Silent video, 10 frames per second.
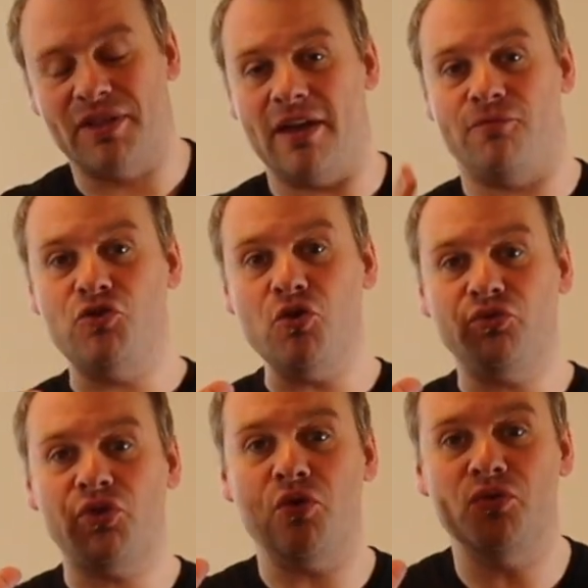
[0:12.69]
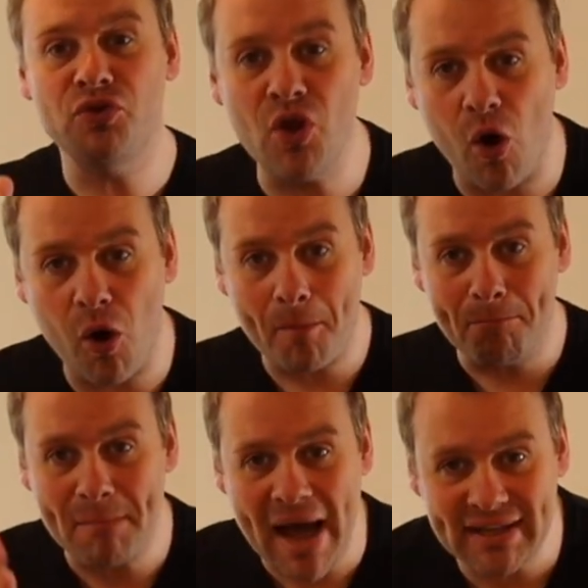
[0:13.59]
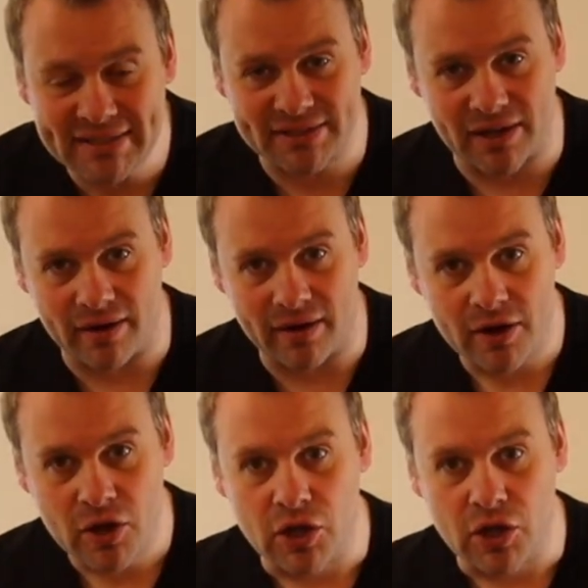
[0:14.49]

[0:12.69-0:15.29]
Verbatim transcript: that if you do not master,